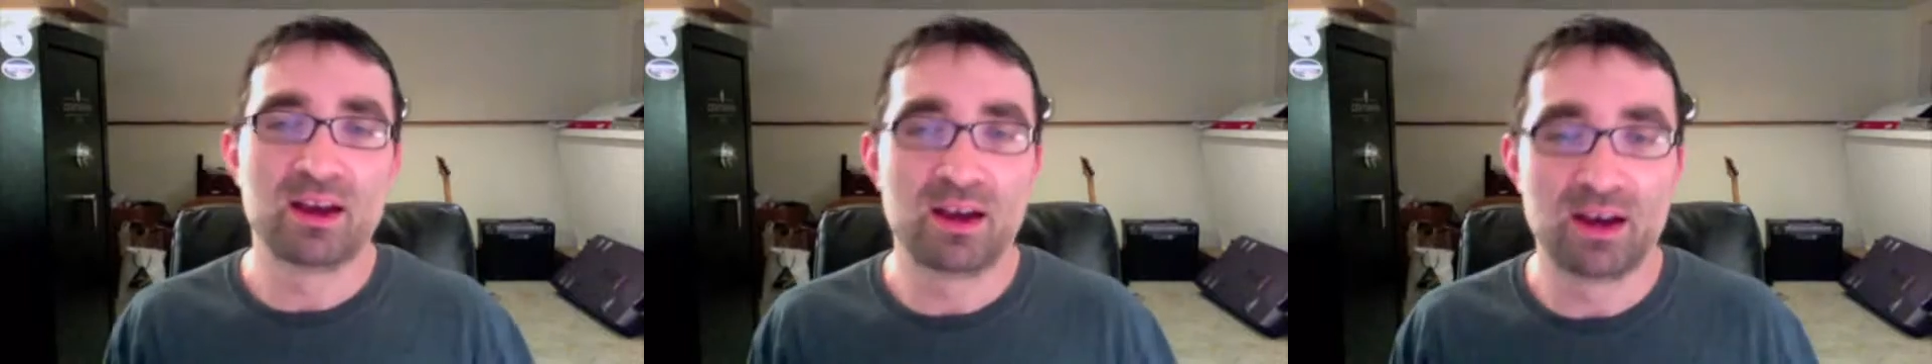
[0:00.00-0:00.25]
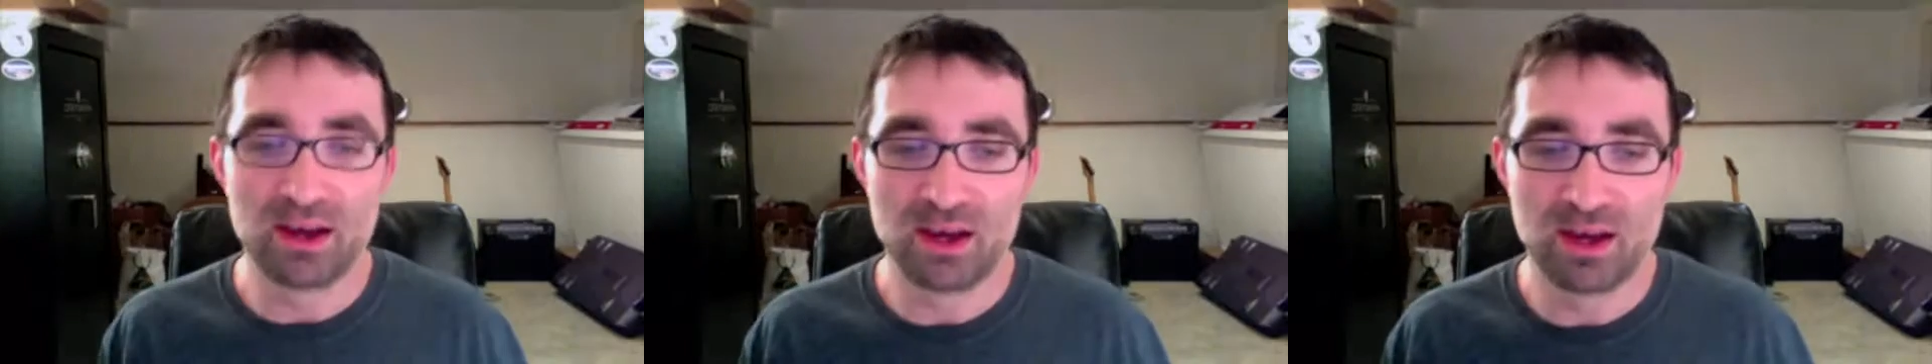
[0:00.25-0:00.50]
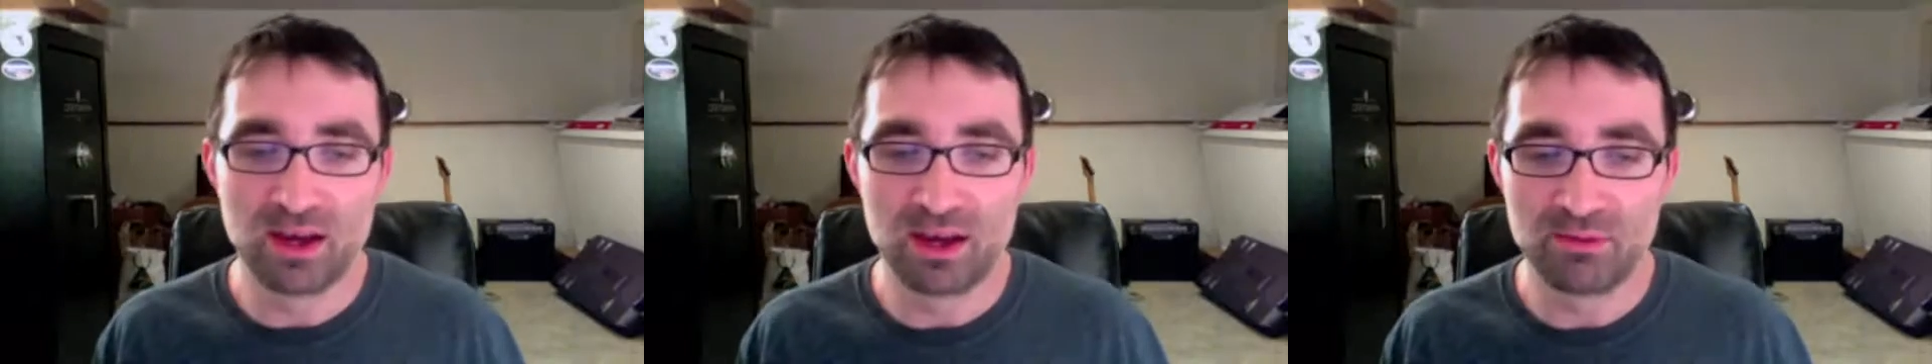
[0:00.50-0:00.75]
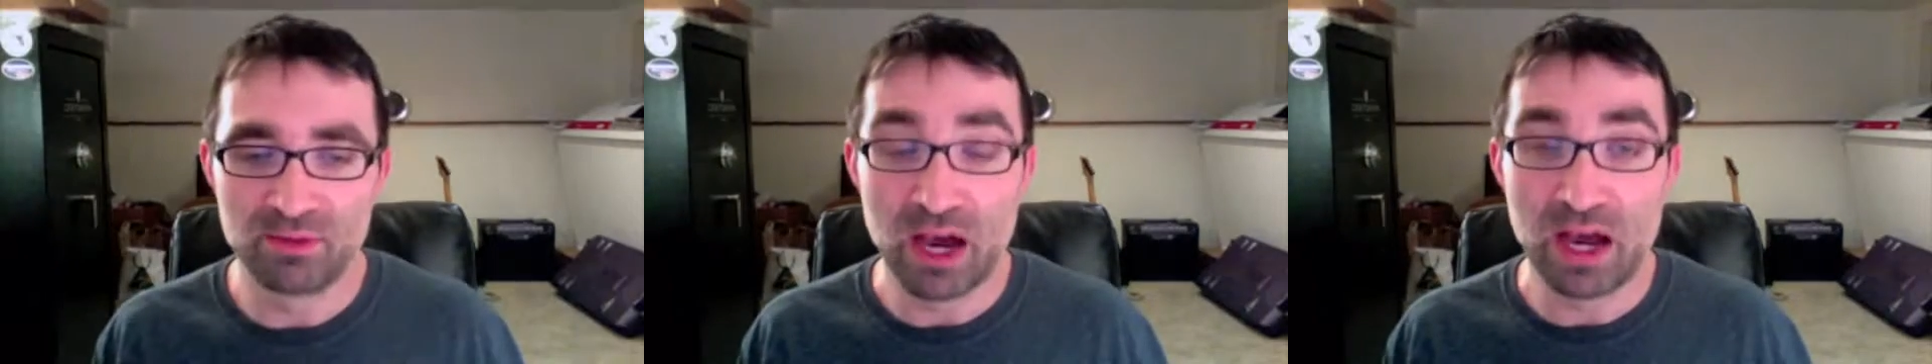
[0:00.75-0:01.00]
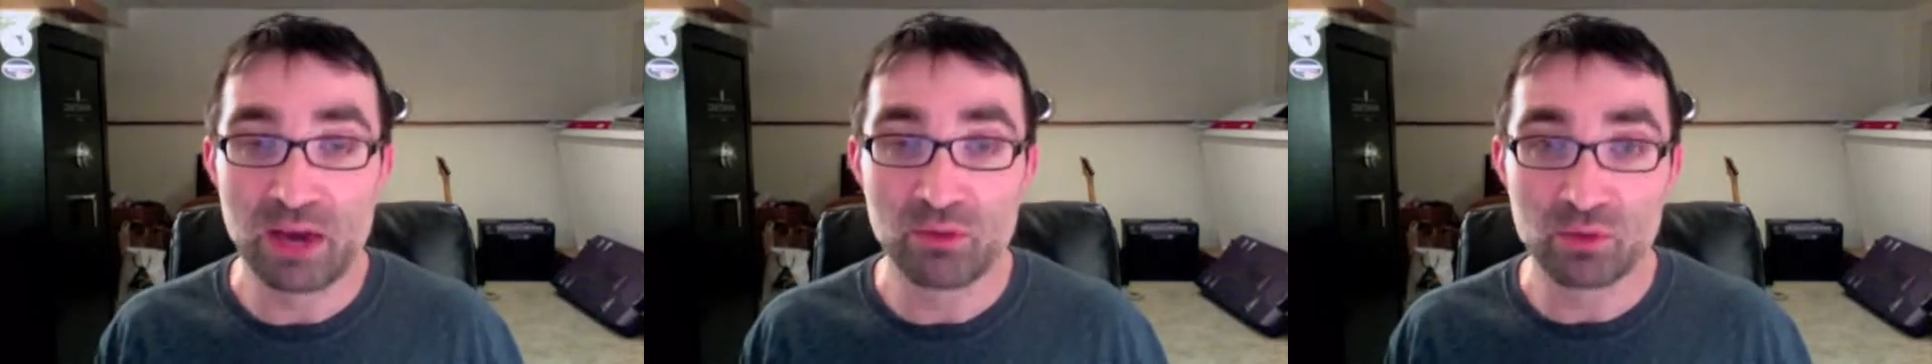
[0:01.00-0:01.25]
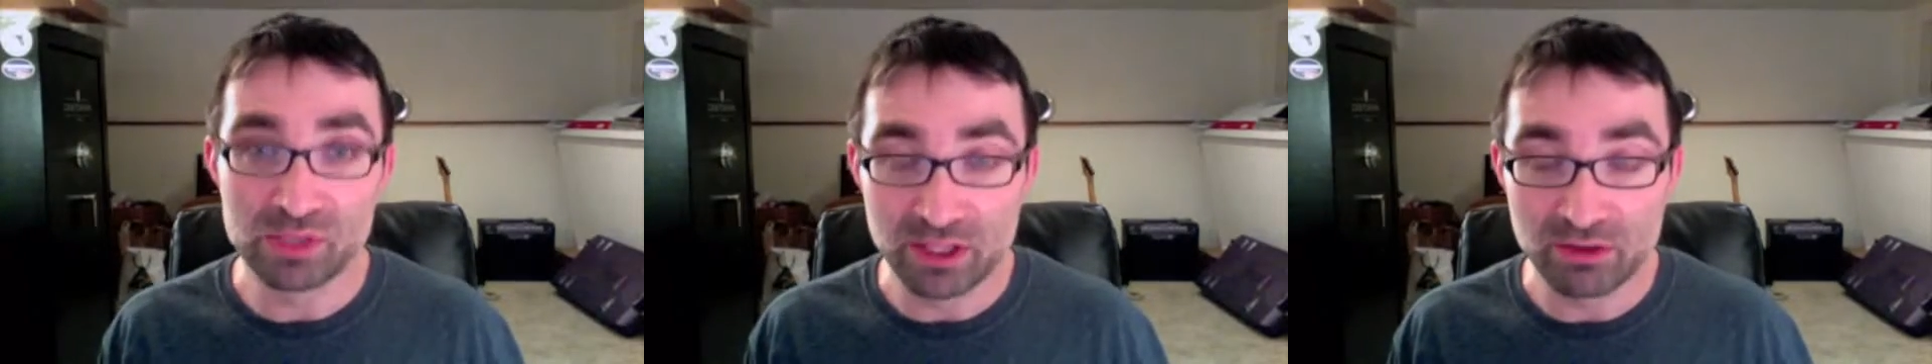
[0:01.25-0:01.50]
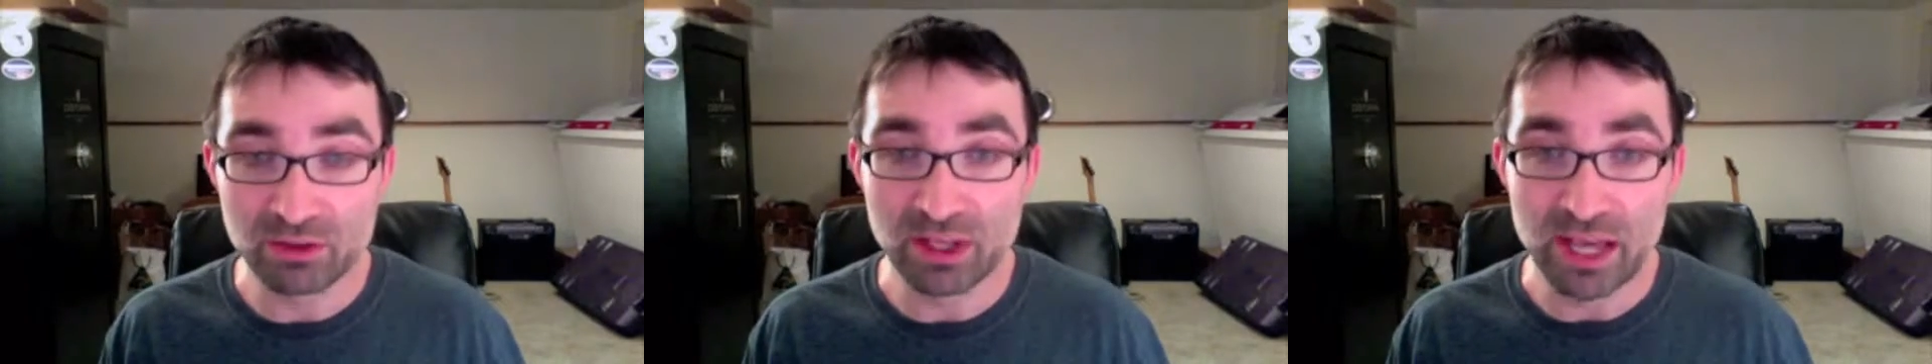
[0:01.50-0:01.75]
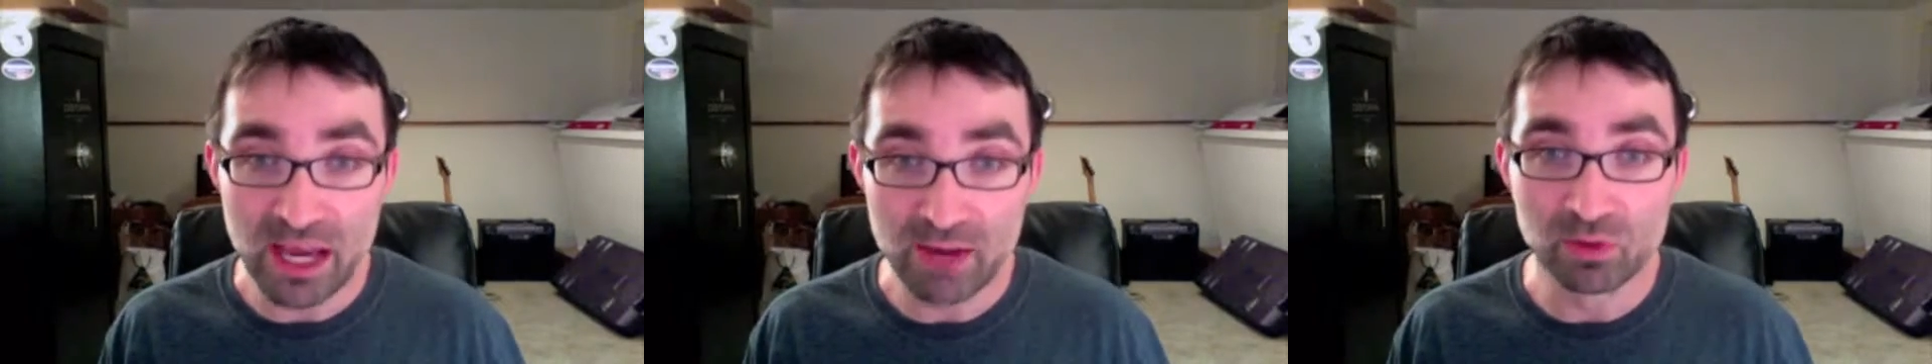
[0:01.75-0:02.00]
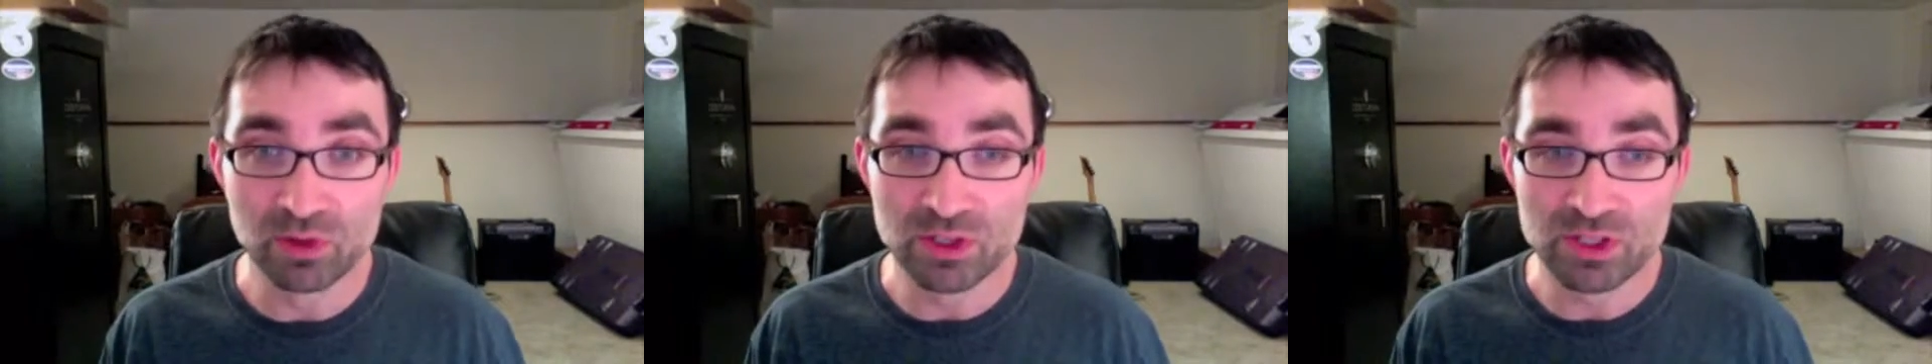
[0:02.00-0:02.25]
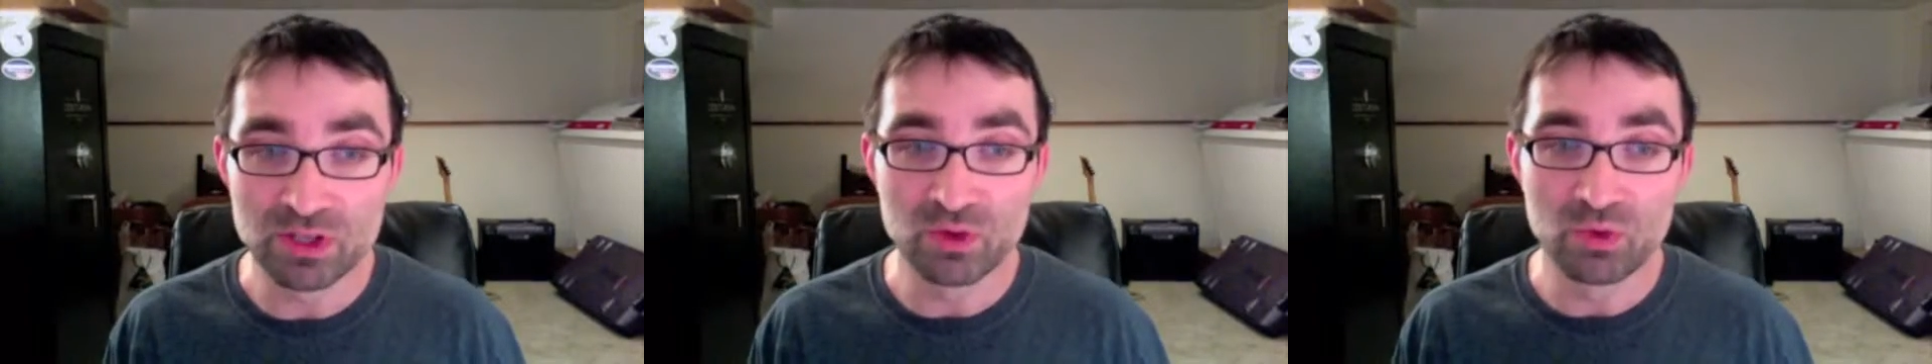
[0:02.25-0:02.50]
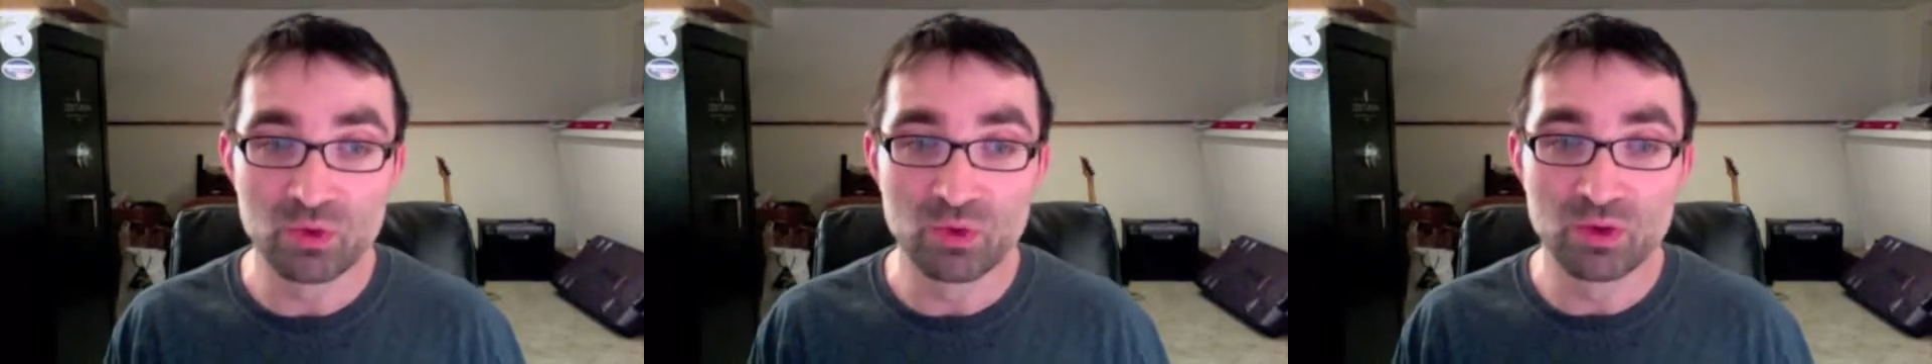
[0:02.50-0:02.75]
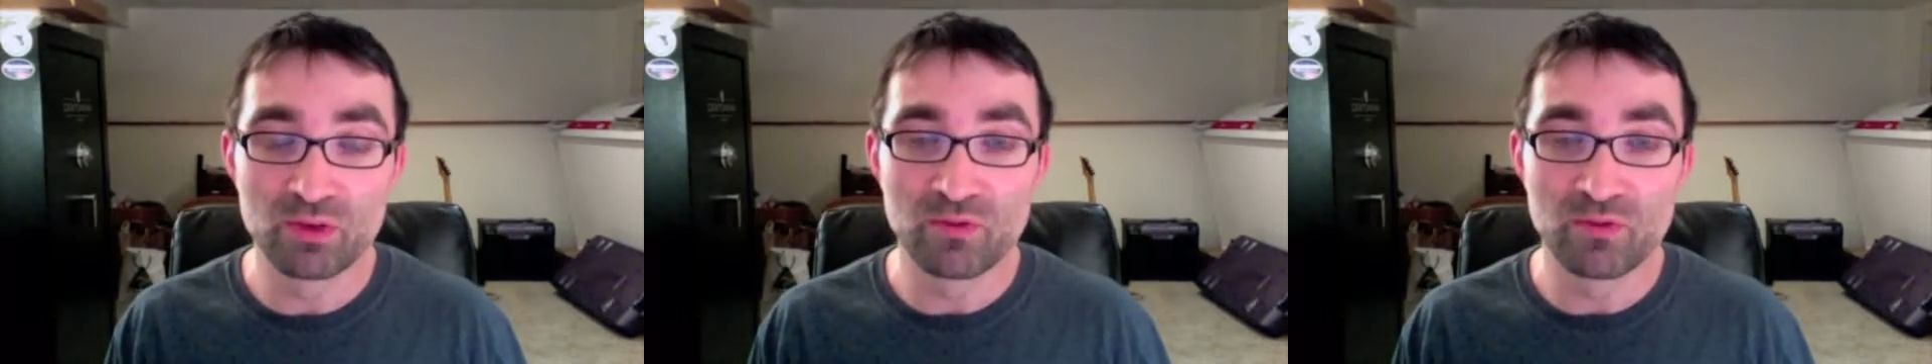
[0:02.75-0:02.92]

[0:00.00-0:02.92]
I was literally able to